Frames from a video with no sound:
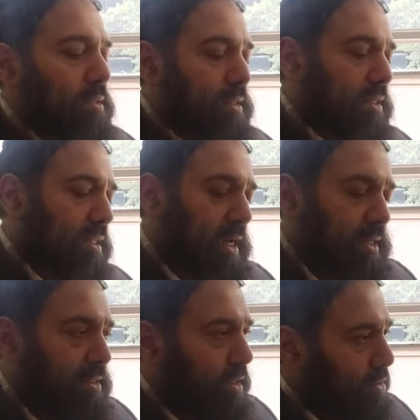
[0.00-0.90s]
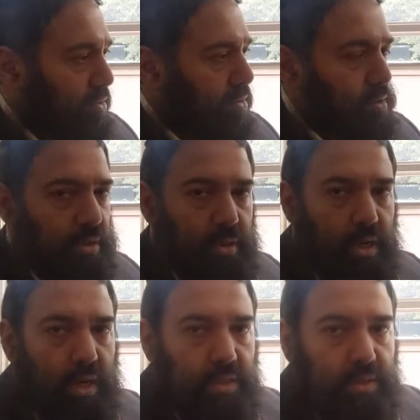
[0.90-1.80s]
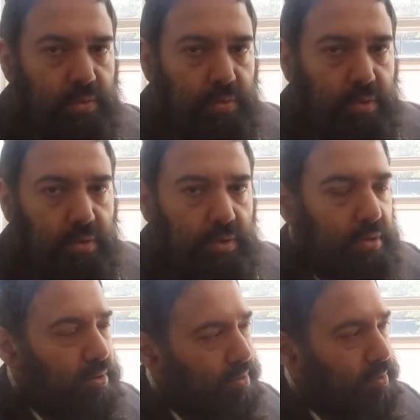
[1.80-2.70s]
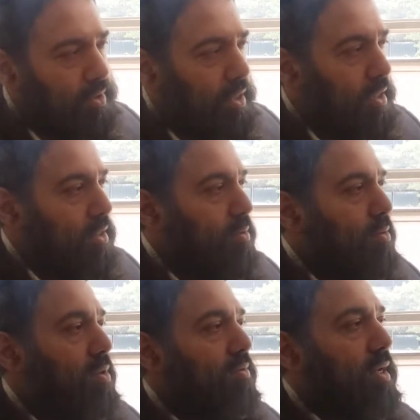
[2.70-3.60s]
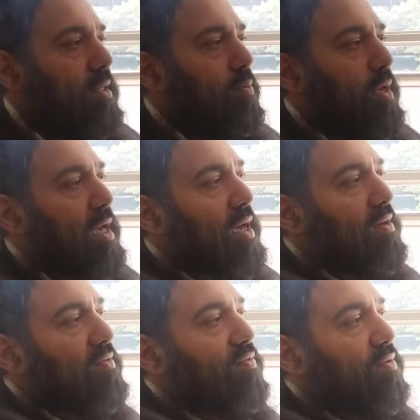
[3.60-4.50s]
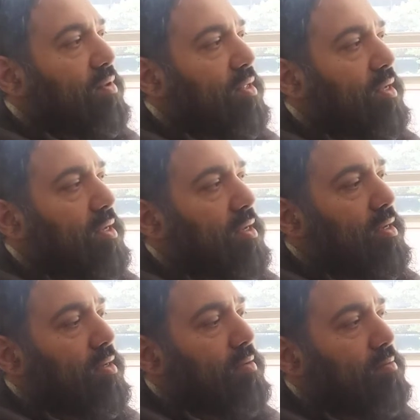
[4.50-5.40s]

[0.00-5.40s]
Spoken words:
this is the Atzilut, highest world, almost the highest world, right? We have the